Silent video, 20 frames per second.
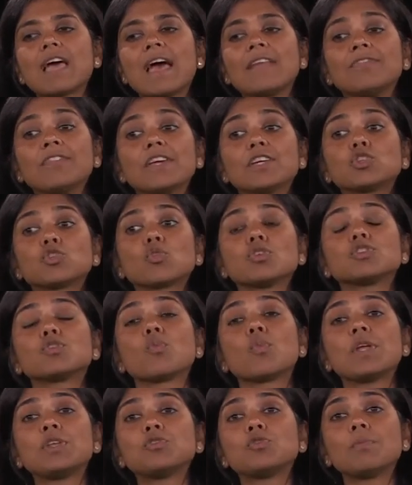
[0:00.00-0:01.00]
and their choice
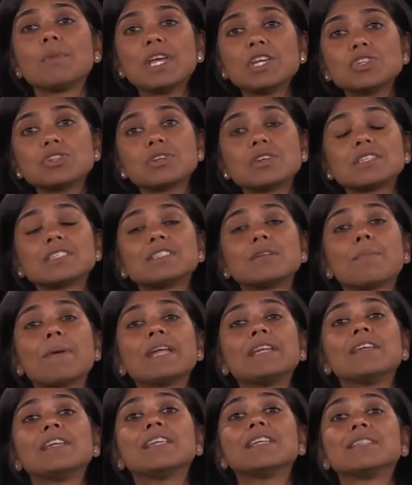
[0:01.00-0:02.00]
of when to measure is
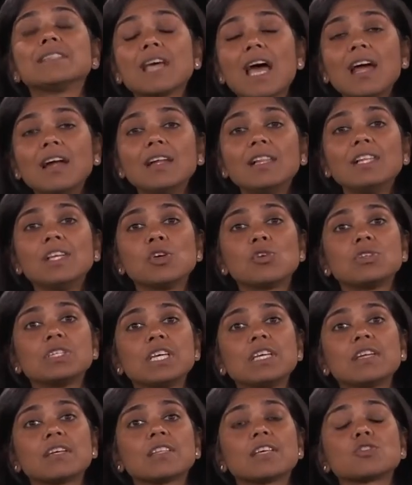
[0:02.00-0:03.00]
dependent entirely on
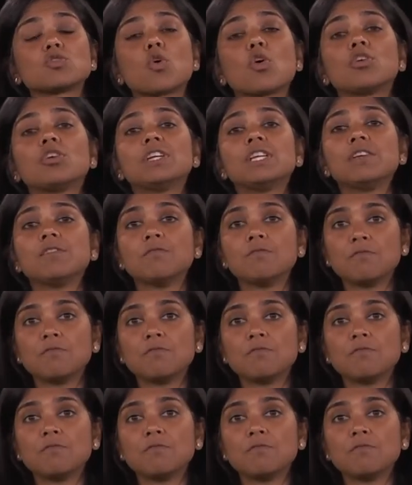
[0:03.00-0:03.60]
data that's already